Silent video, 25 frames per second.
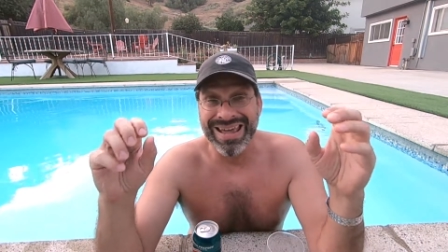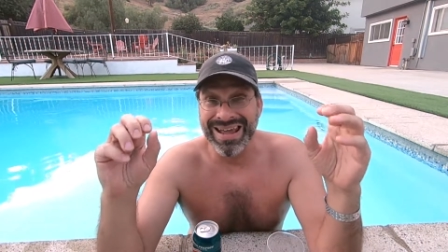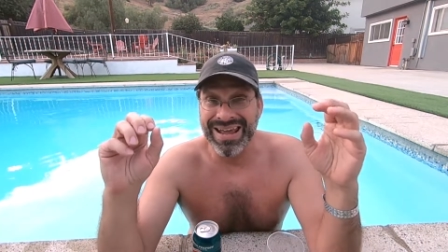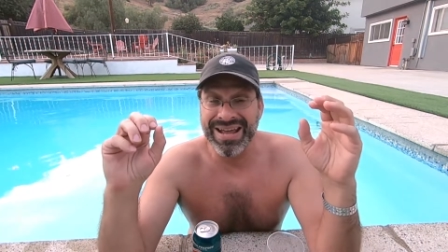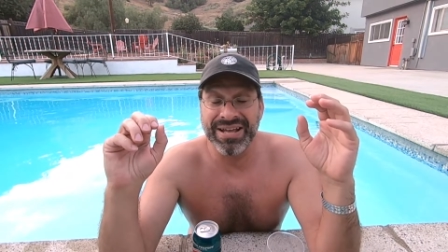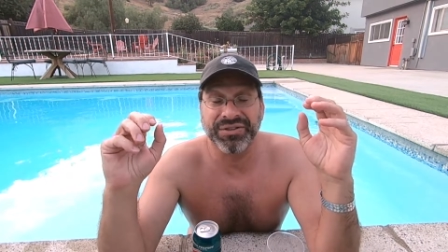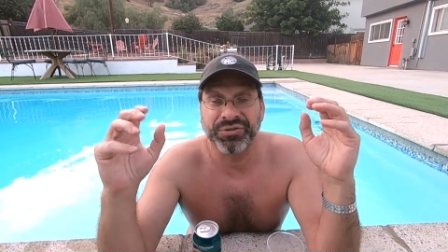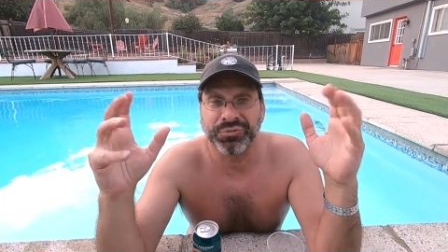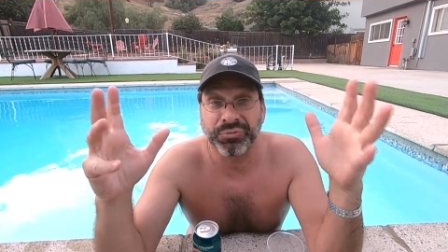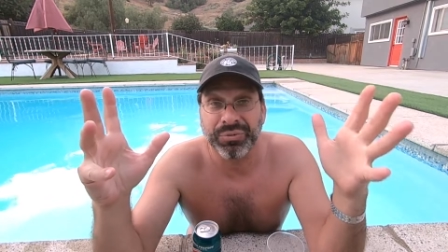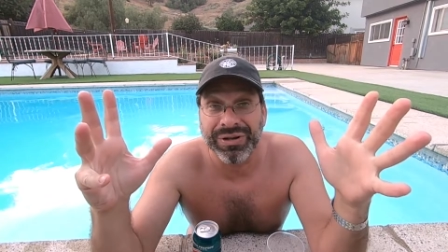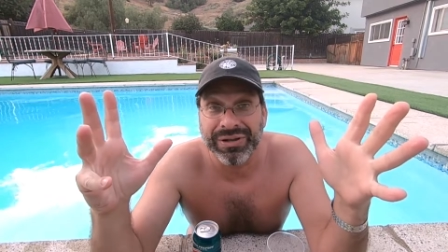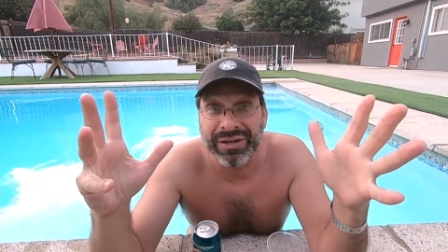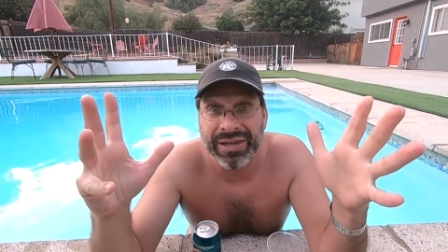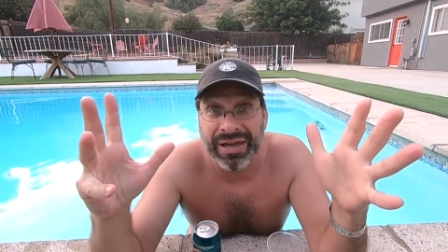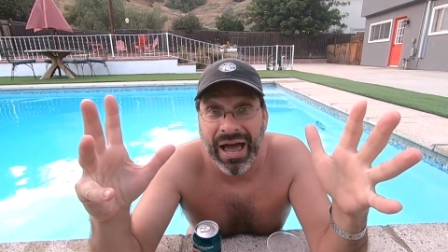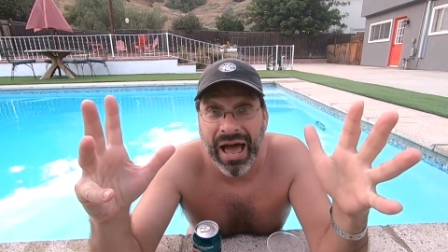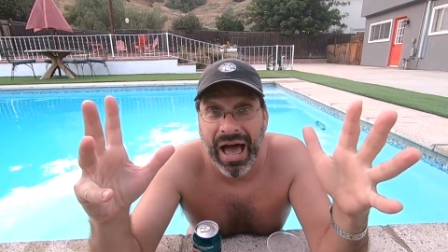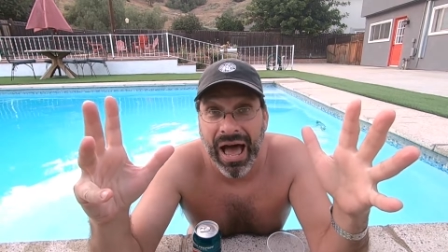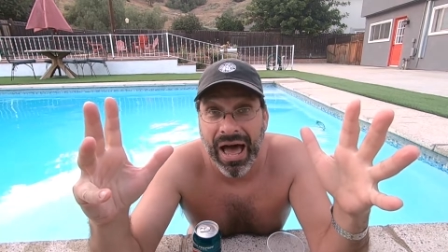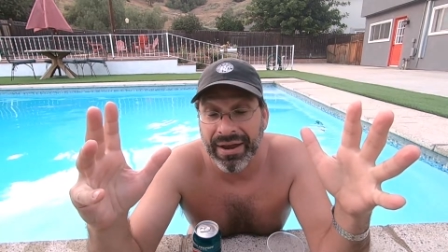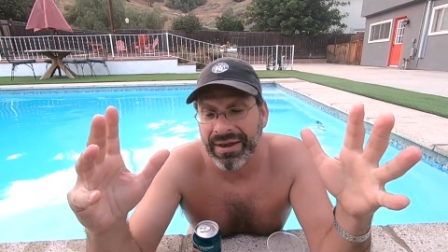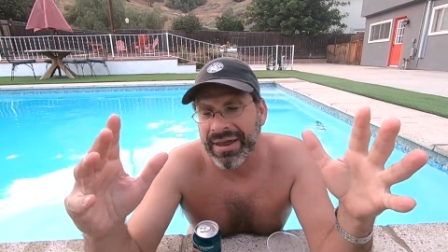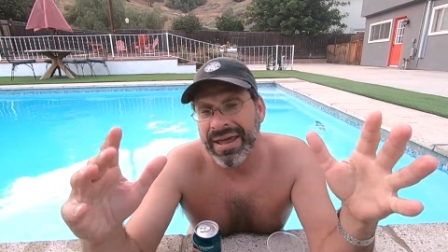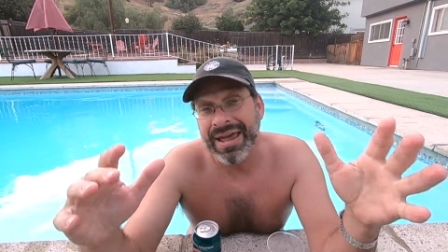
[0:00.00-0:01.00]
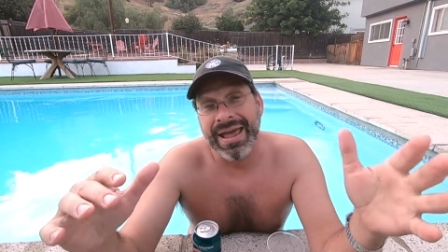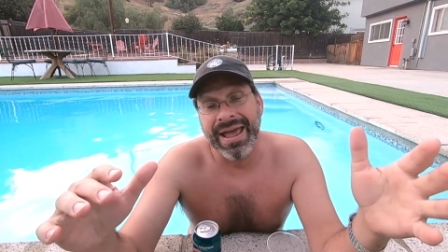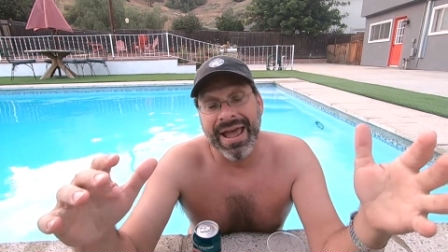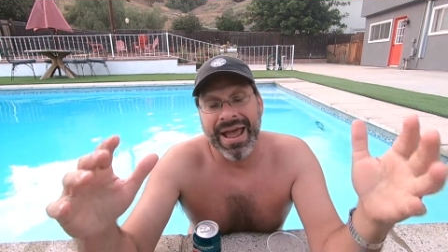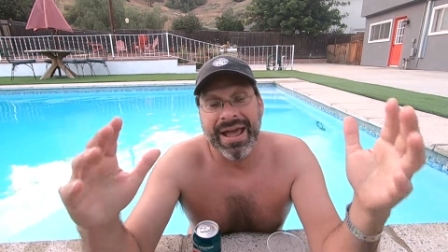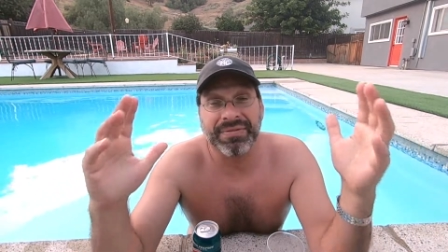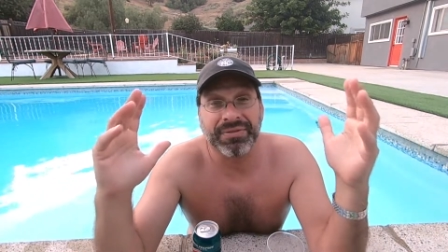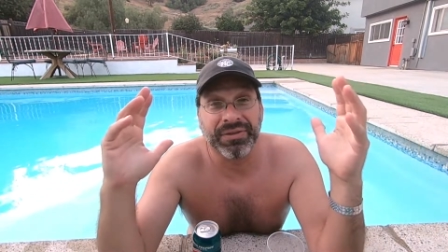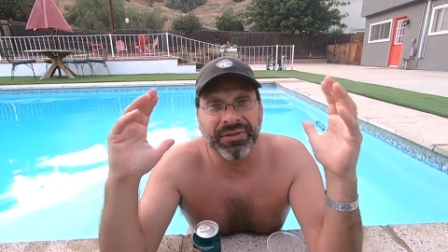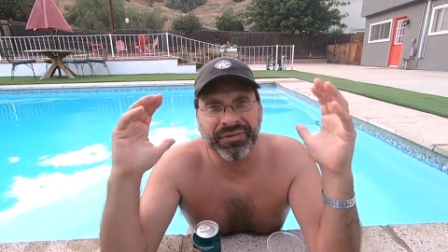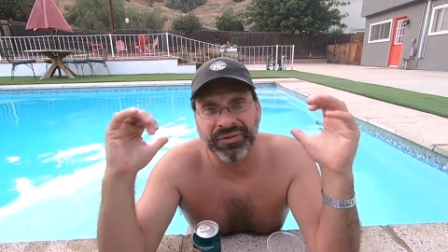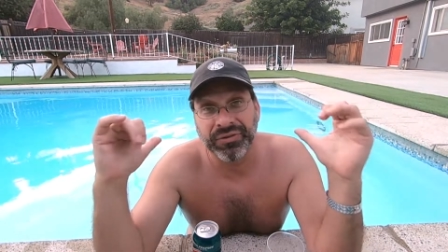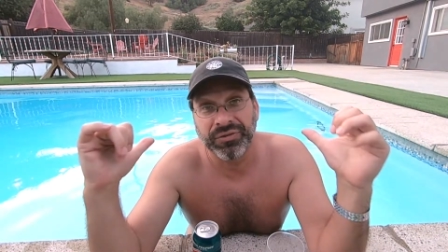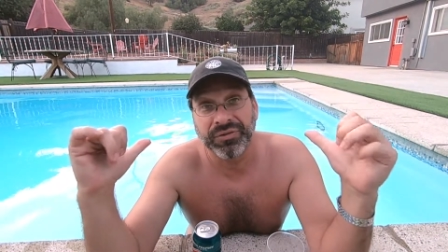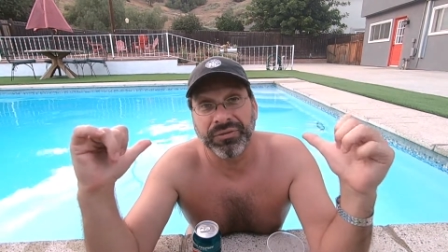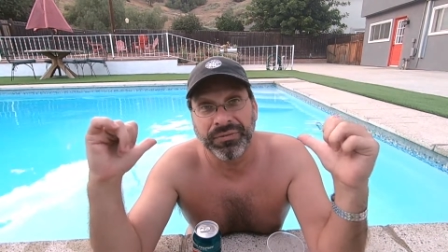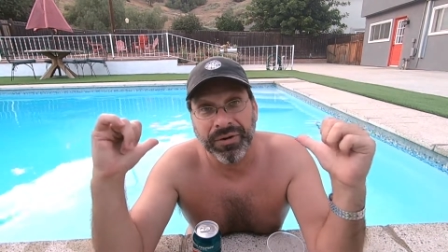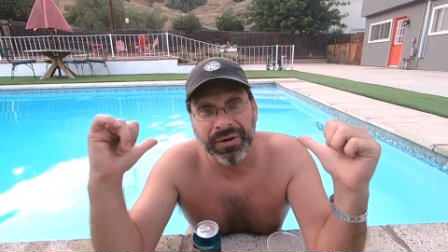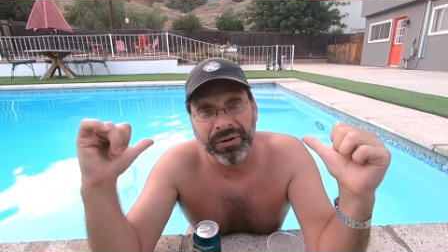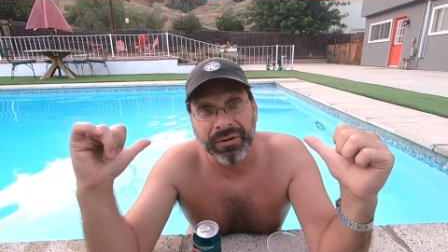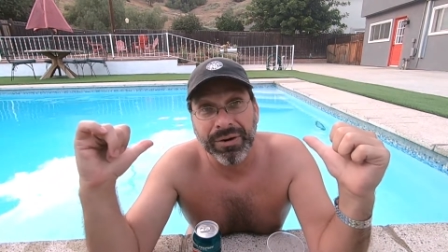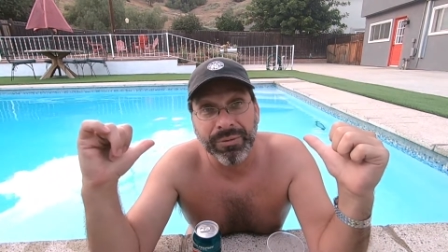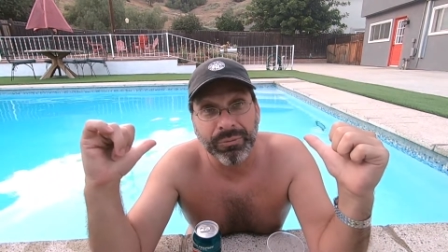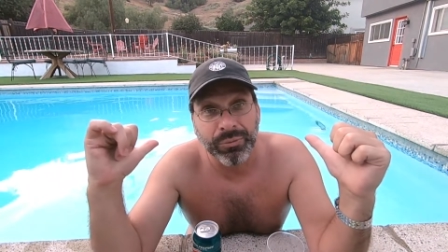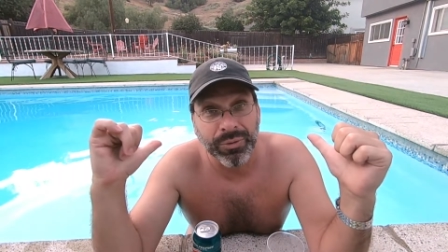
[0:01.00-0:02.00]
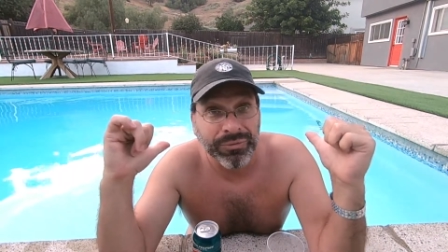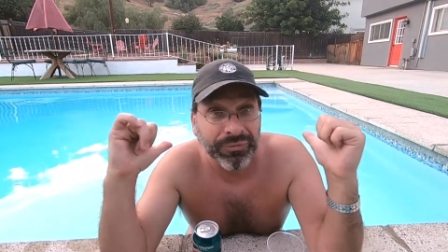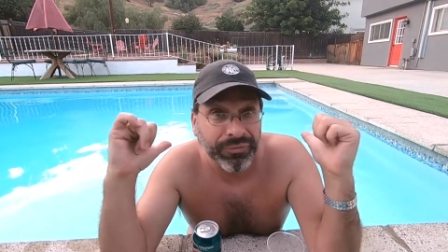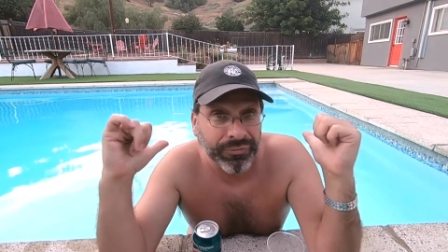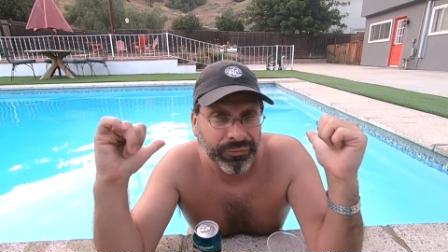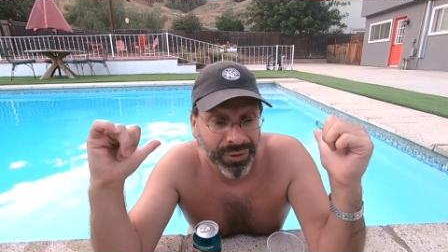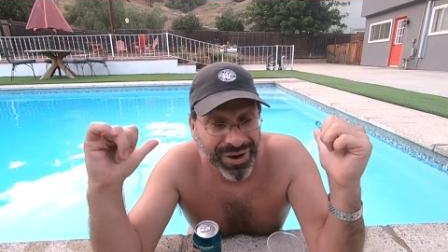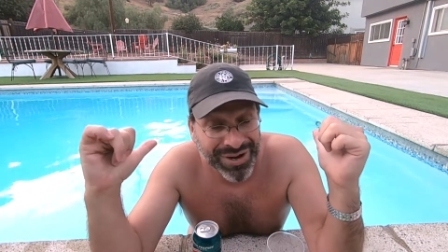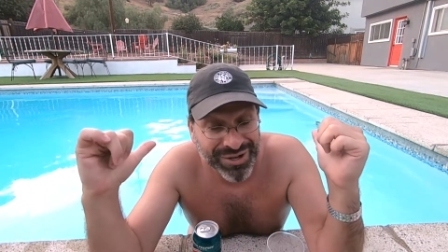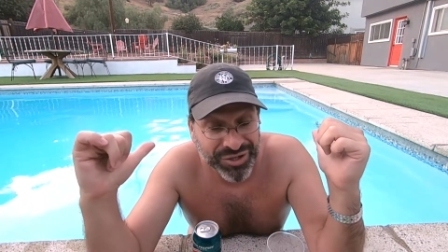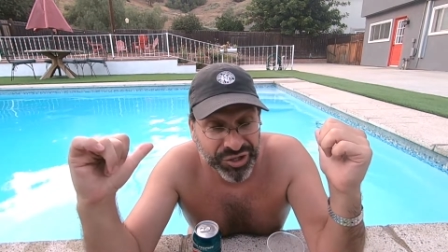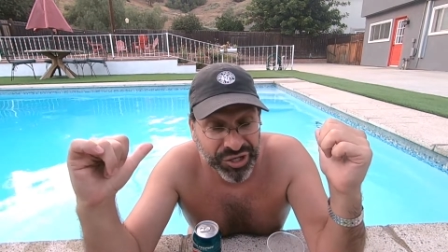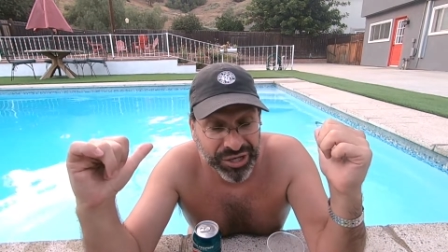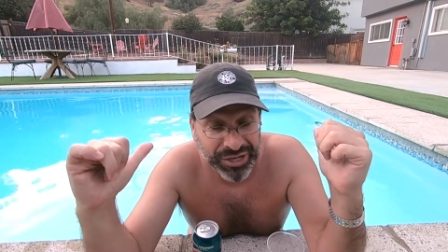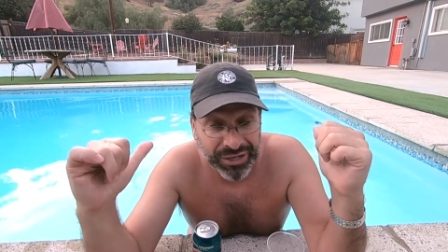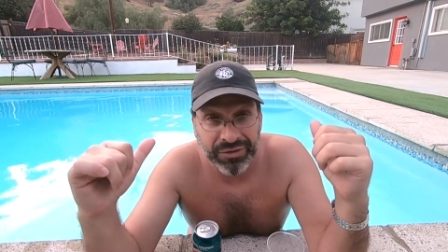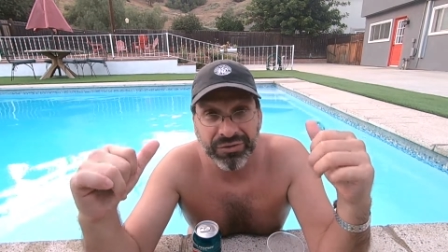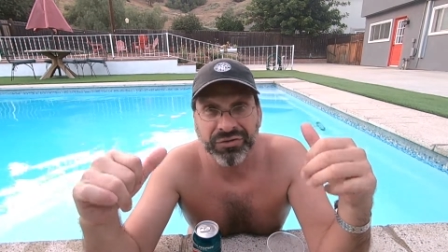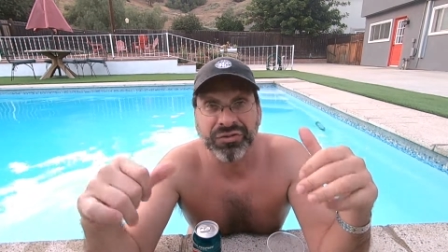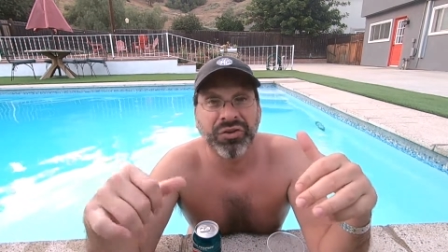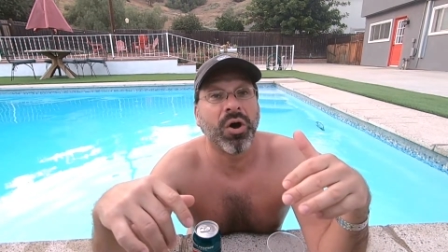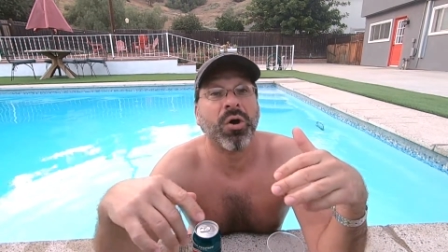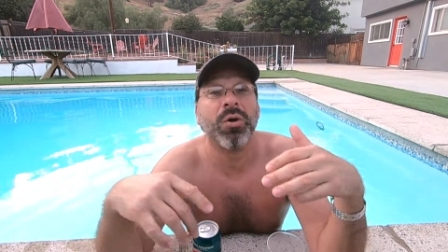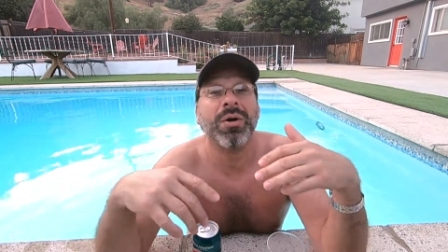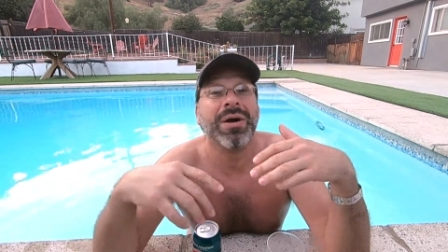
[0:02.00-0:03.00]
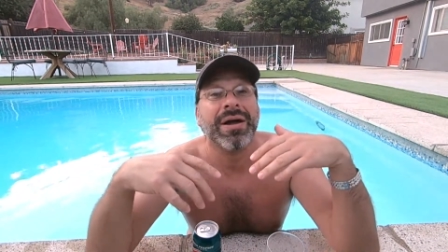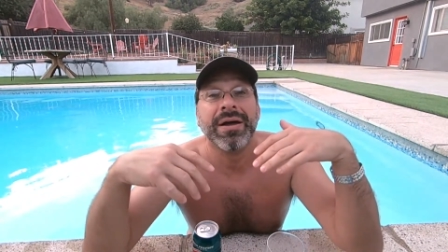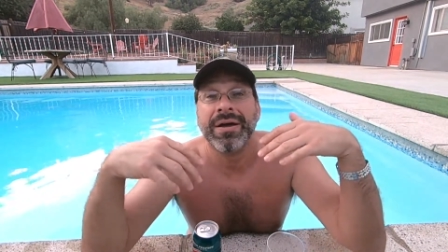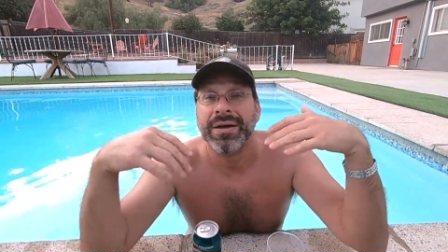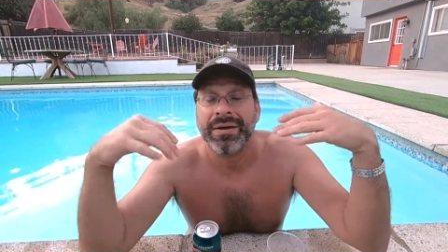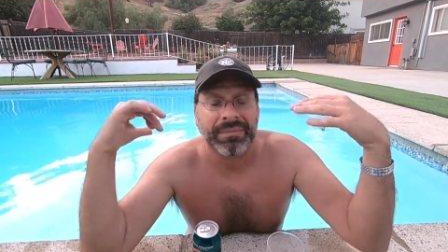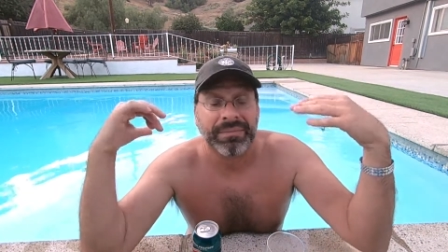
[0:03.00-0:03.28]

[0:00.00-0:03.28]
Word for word: It's really hot, and this is very refreshing. So